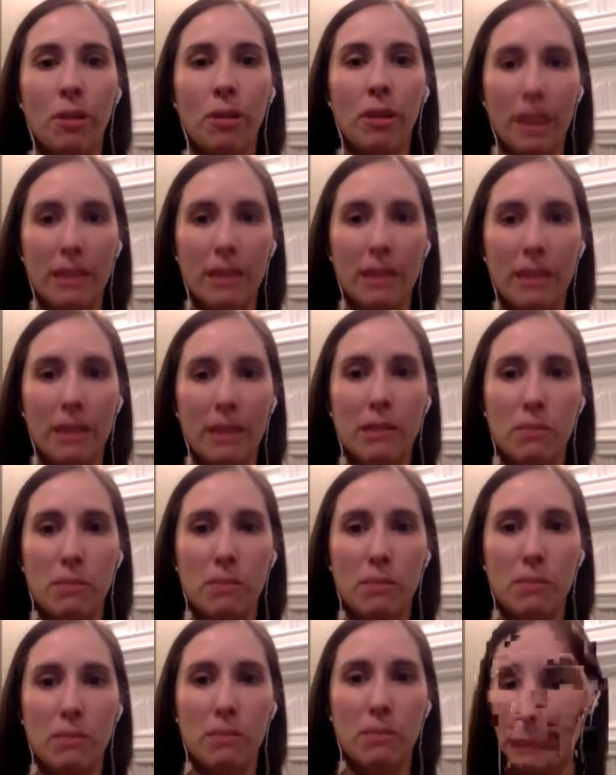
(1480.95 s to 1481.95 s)

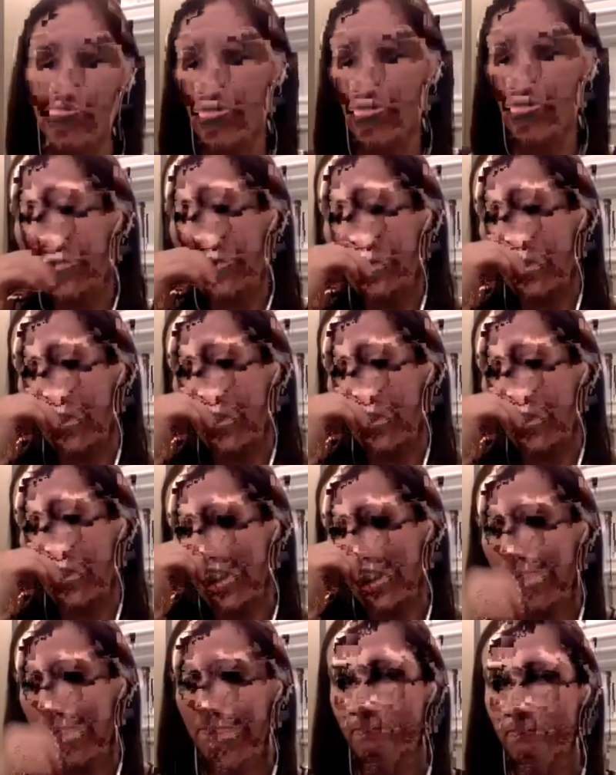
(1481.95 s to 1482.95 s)
experience. If, even if
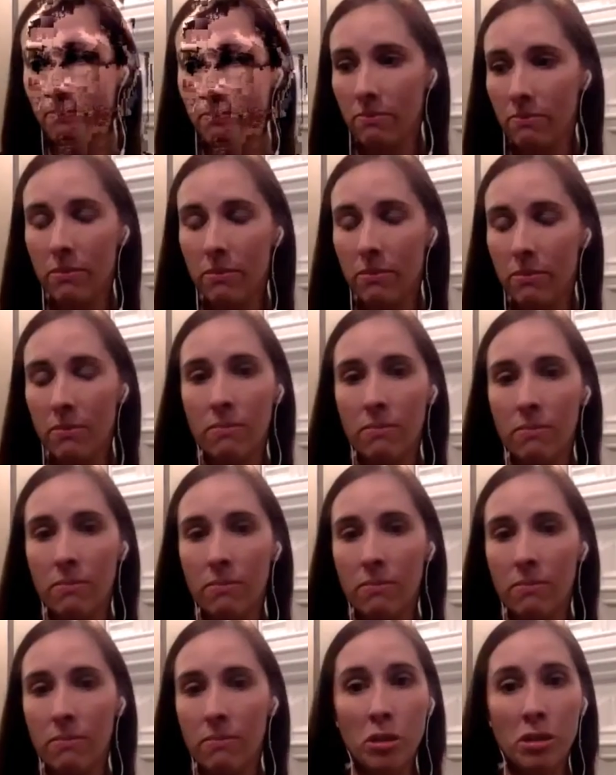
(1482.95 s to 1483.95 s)
you have a um,
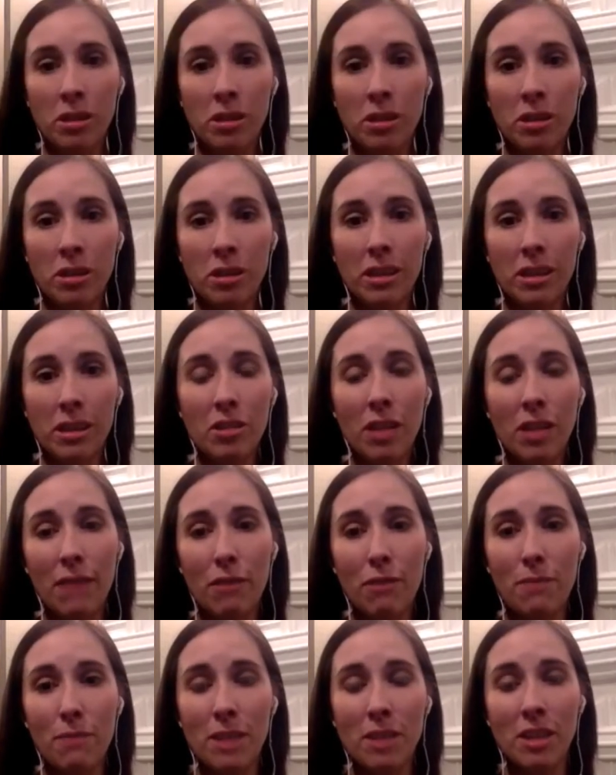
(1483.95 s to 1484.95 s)
adult in your
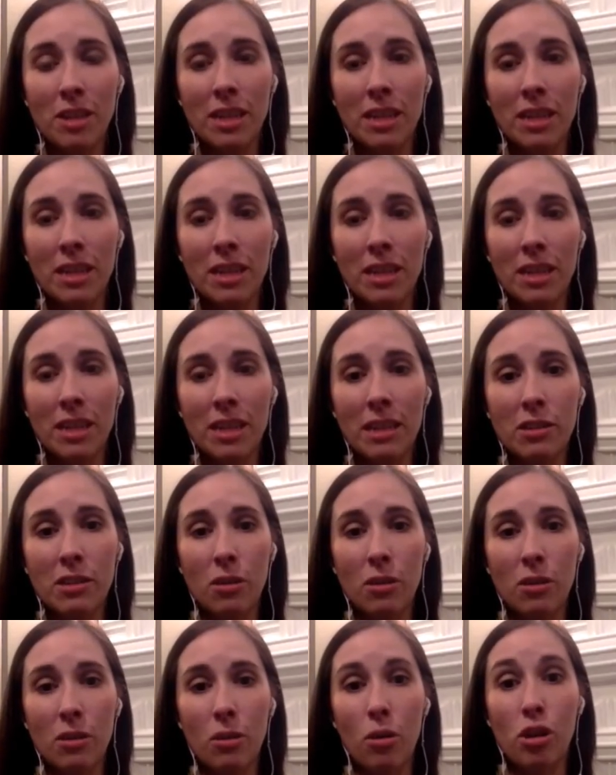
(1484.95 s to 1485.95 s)
life with mental illness,
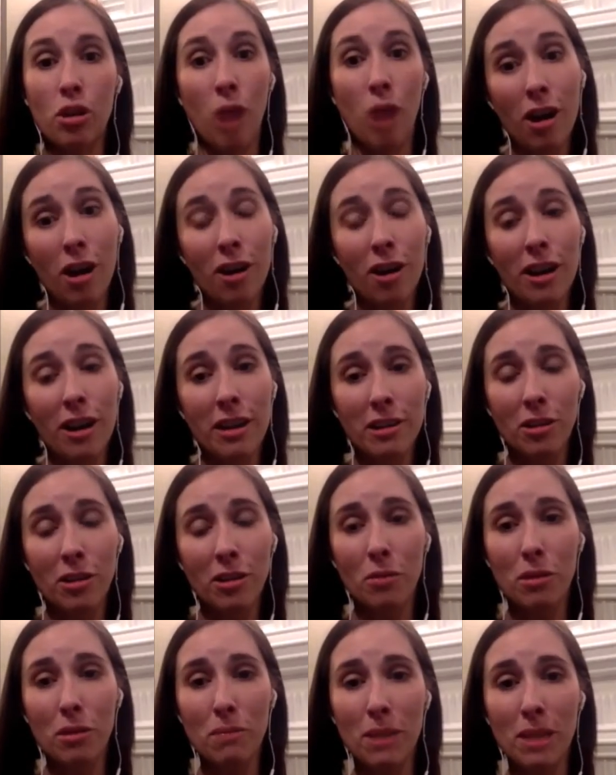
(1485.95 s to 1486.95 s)
or you are an
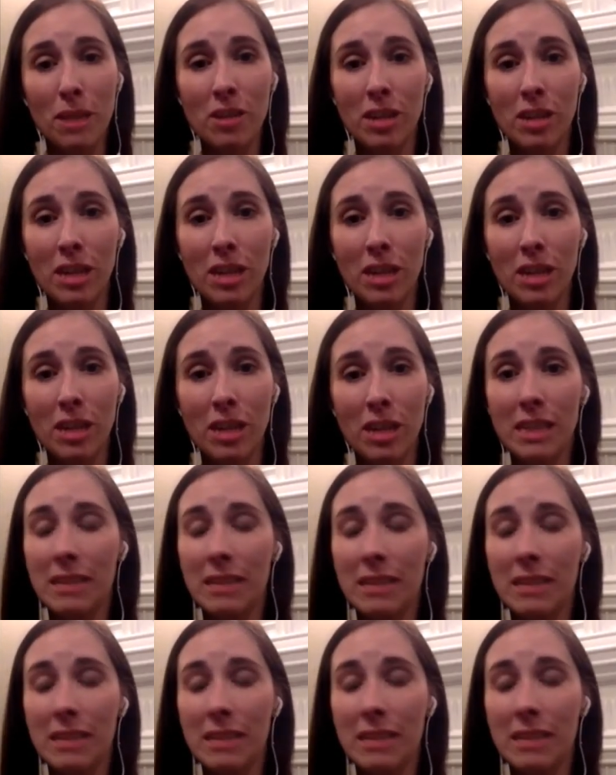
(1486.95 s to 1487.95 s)
adult with mental
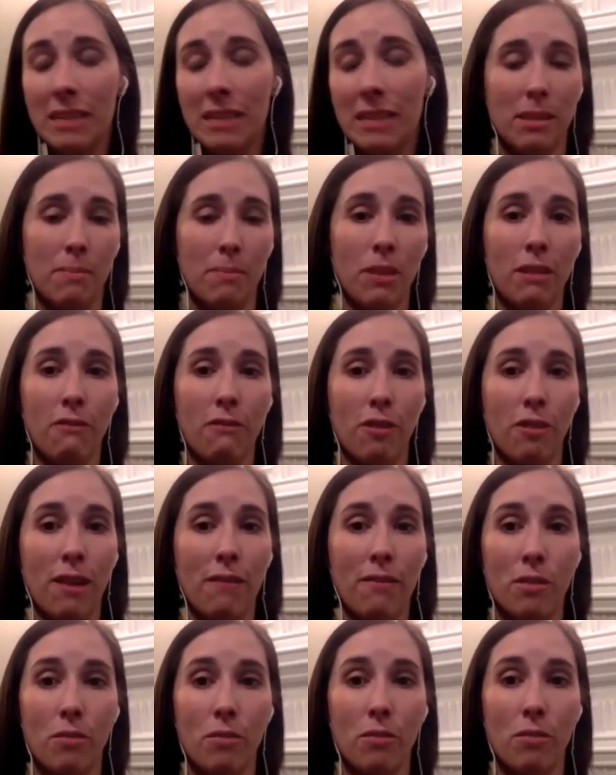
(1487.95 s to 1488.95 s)
illness, NAMI has something for
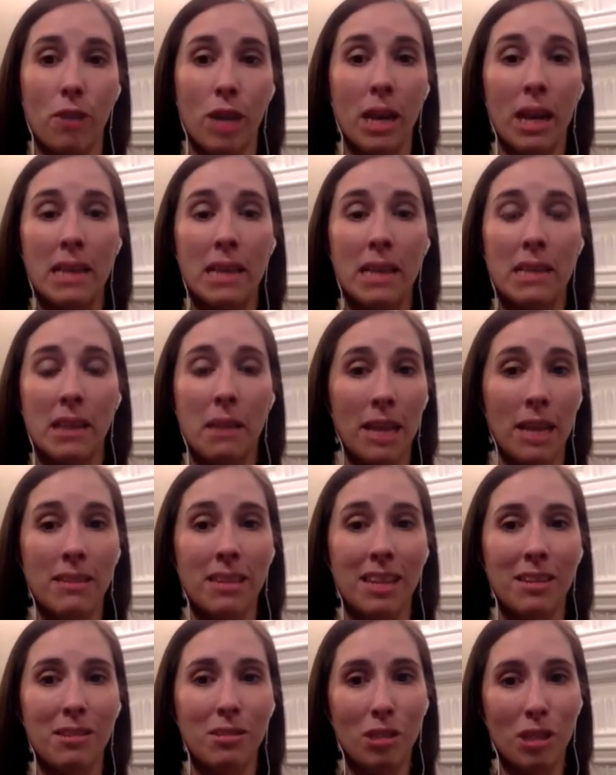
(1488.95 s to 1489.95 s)
everyone. It's
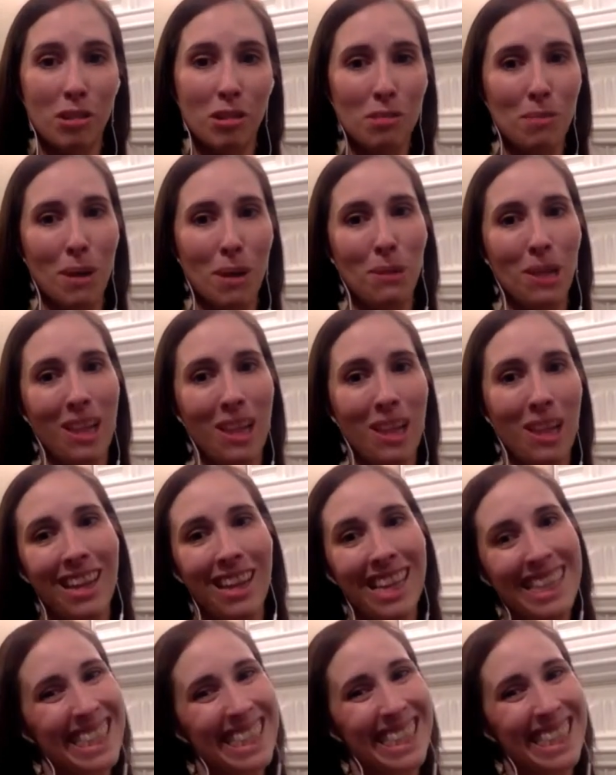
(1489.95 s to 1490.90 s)
amazing. So there's my plug.